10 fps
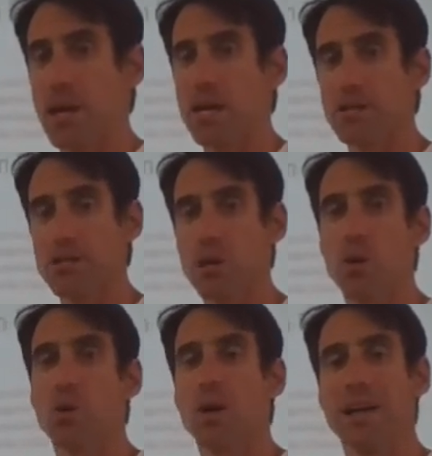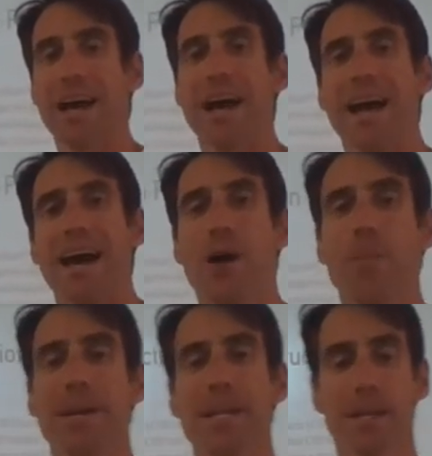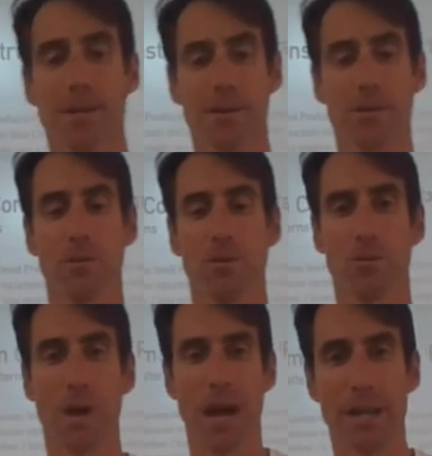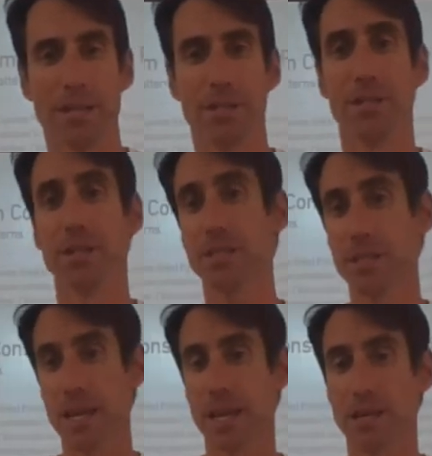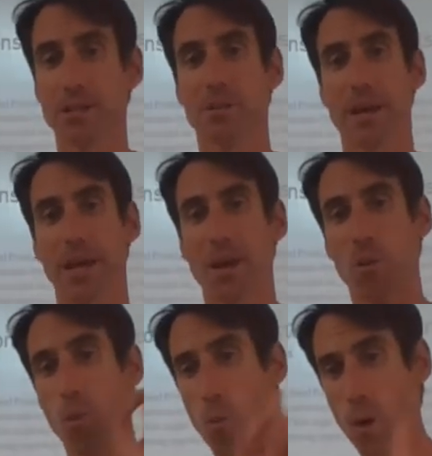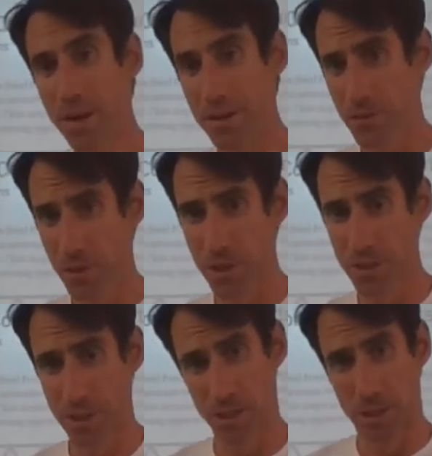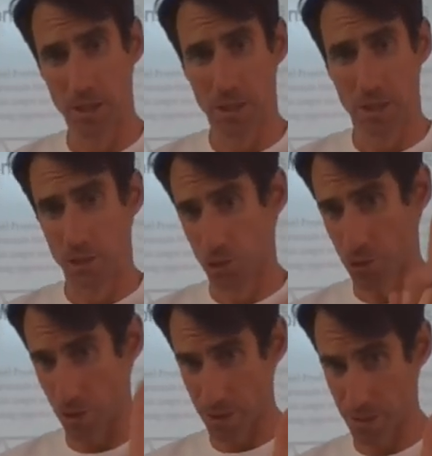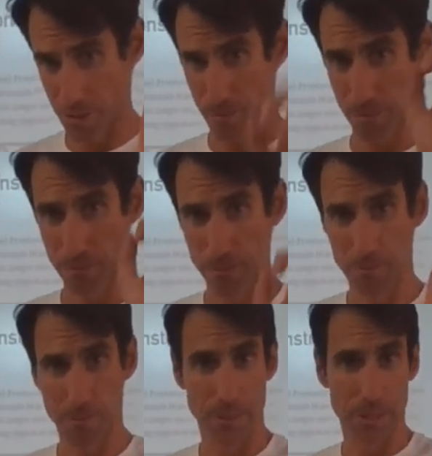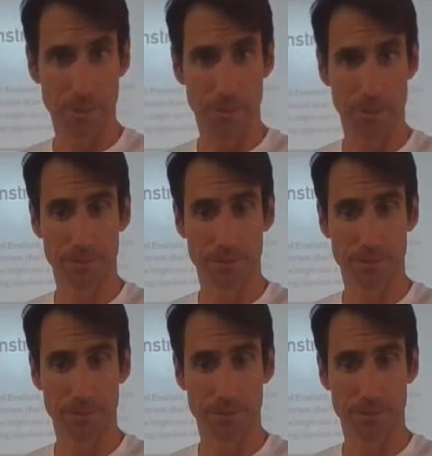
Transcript: And so how many rods does it take to make a 1-foot truss beam?